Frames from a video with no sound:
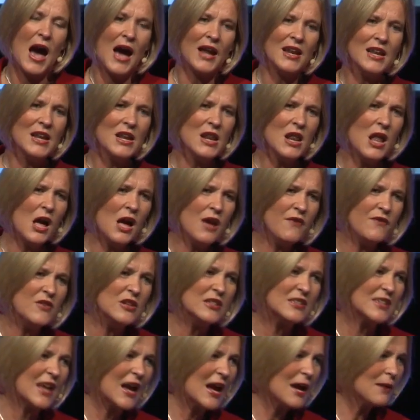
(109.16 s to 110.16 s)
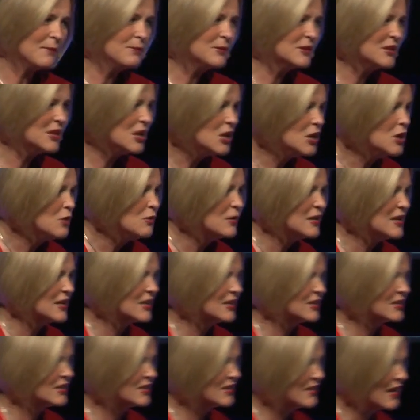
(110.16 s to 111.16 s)
And in life, it's absolutely
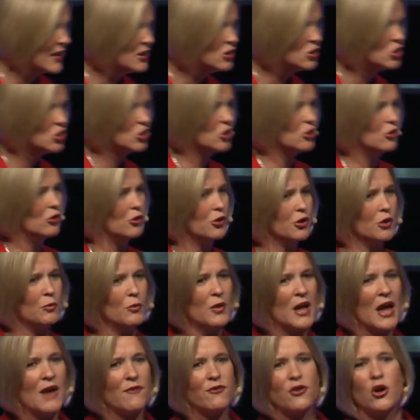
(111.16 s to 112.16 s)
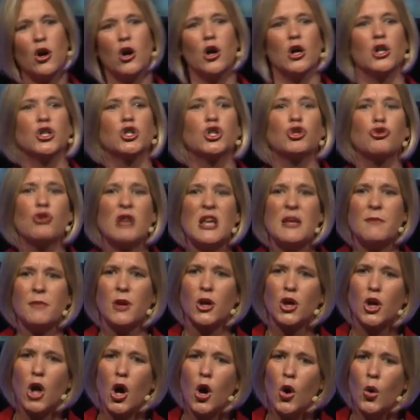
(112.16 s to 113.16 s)
essential that we have got a dream, a
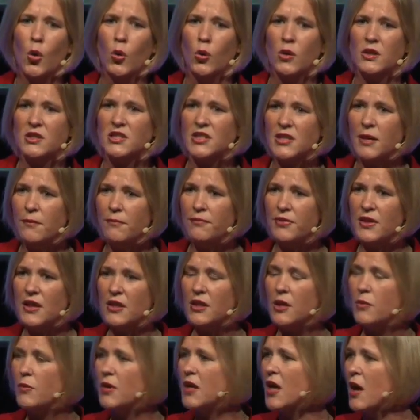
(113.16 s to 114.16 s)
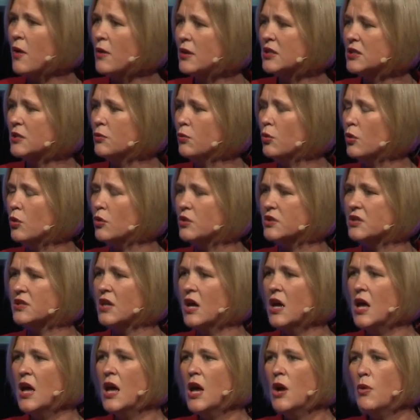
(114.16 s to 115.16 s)
goal, something that we're going towards.
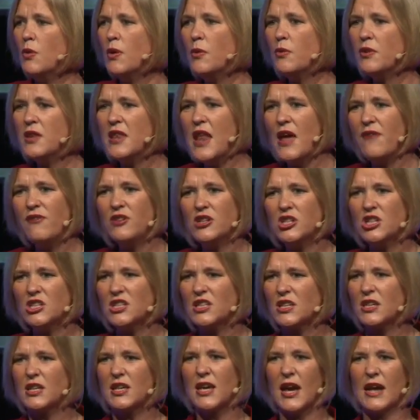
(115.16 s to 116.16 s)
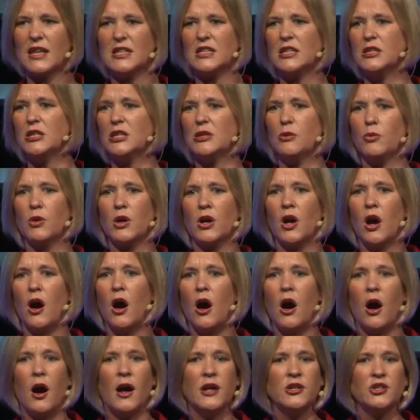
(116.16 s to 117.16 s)
We would never just get into a
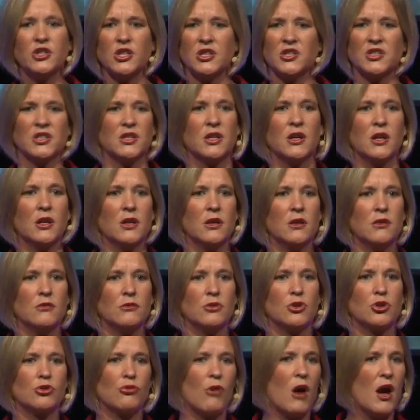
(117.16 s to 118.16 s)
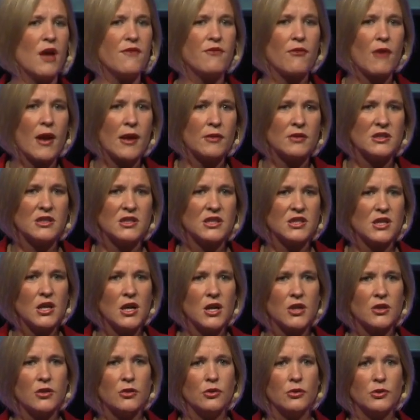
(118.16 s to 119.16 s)
car and just drive around in
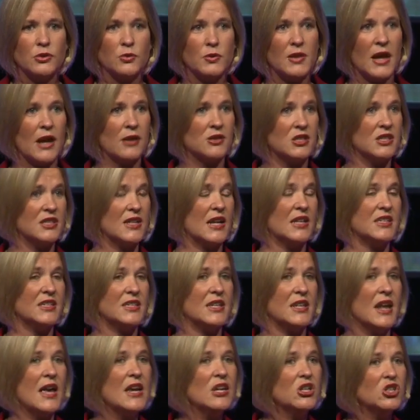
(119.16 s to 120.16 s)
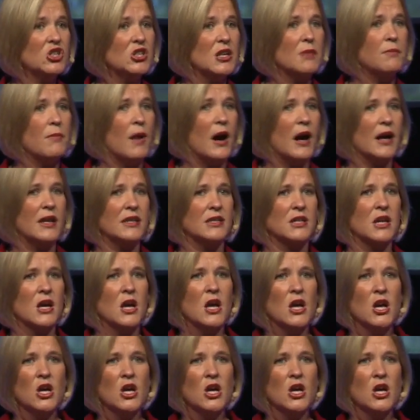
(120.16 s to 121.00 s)
circles without a destination in mind.